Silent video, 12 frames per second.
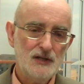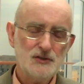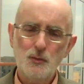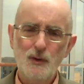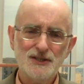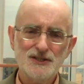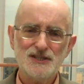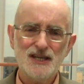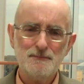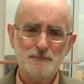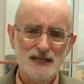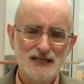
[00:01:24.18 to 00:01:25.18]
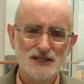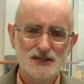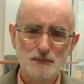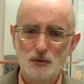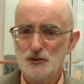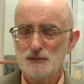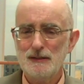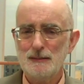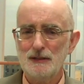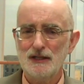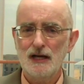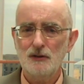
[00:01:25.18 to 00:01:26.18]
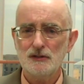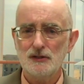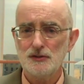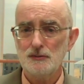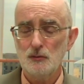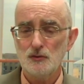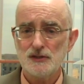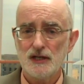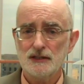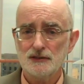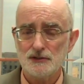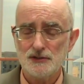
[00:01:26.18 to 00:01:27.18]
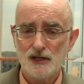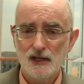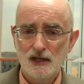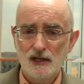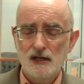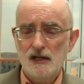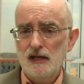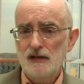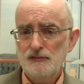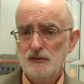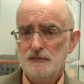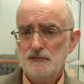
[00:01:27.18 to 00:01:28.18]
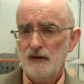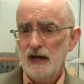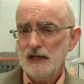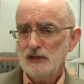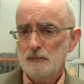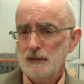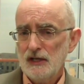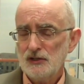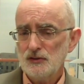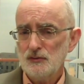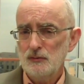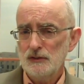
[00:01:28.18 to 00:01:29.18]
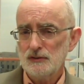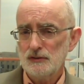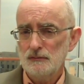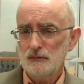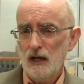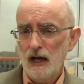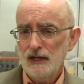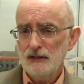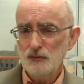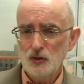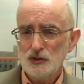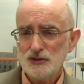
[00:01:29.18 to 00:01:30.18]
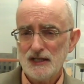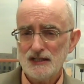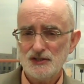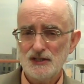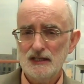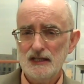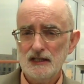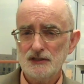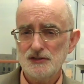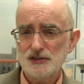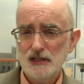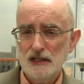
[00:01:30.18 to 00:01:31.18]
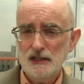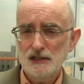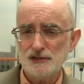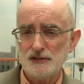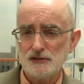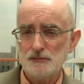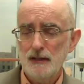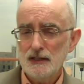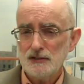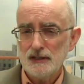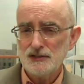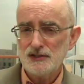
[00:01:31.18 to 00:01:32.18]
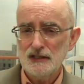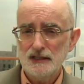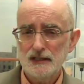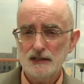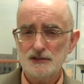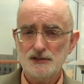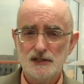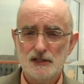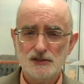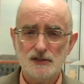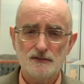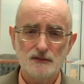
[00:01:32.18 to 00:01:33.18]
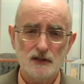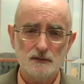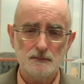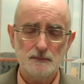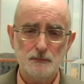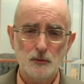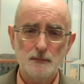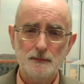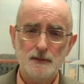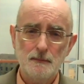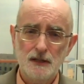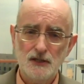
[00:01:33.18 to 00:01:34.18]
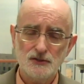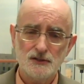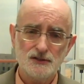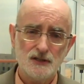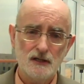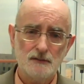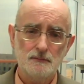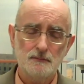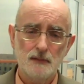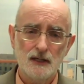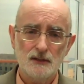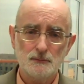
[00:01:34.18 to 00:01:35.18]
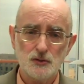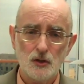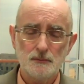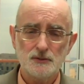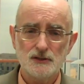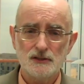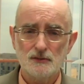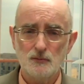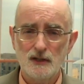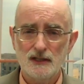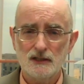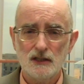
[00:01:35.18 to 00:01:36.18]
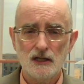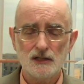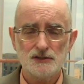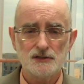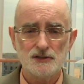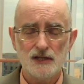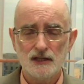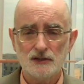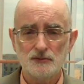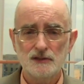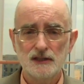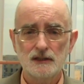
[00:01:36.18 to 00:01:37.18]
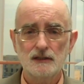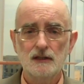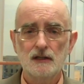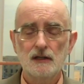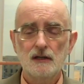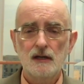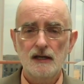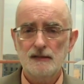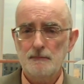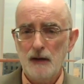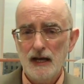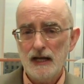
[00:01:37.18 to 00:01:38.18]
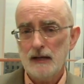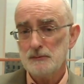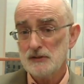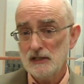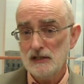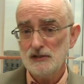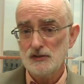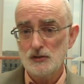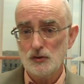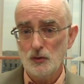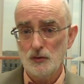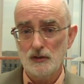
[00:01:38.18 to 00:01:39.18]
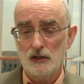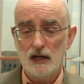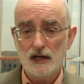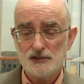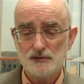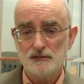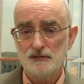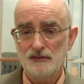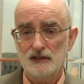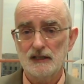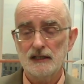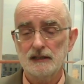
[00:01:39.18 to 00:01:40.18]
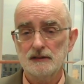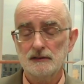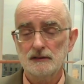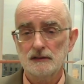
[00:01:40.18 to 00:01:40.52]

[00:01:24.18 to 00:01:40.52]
So what does that mean to most people out there, to most doctors? if you find a patient which kind of looks like celiac disease, it smells like celiac disease, they've got poor, the patient has got malabsorption and weight loss and diarrhea, and the biopsies show the loss of the villi,